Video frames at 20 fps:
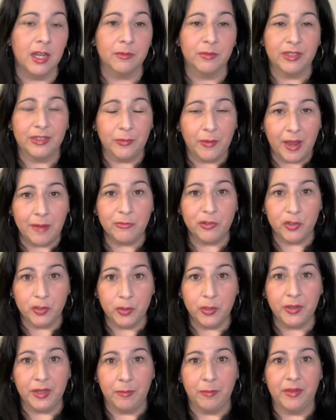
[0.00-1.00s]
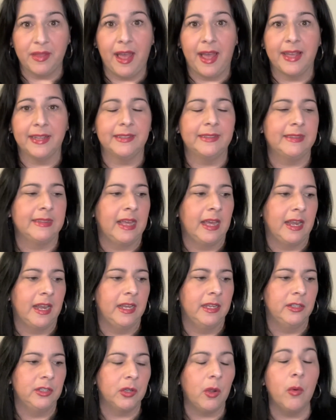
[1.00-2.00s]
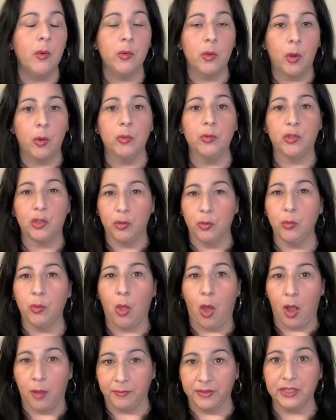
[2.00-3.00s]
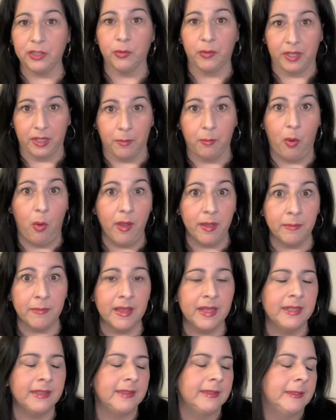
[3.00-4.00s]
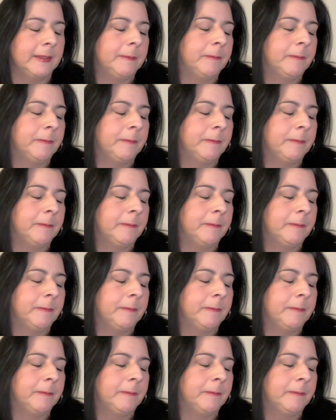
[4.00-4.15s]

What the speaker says: So I'm truly blessed that I don't go too long between appointments.